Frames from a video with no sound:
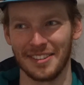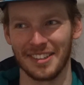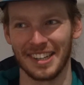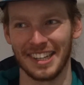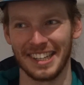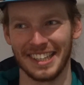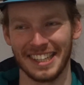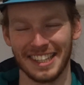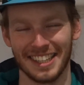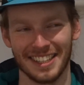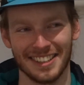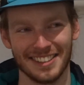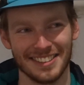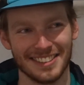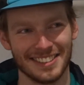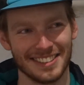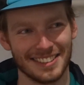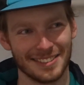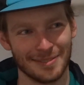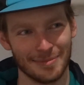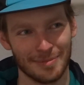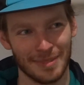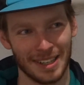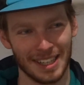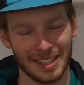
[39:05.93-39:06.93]
right now.
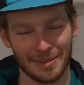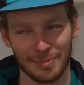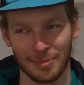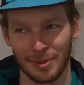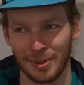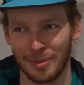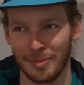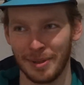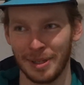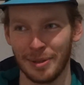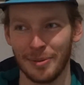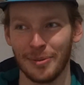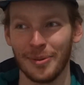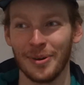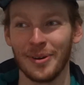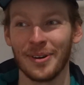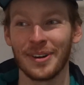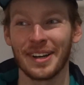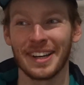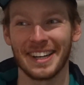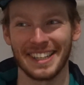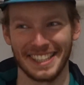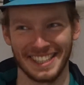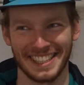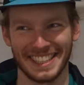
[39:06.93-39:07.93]
Might put a bit of
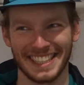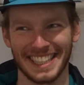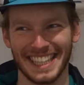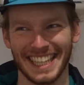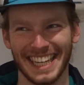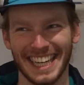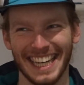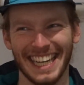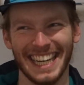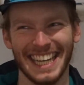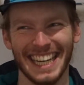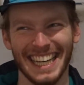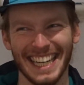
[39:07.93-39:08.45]
water on there.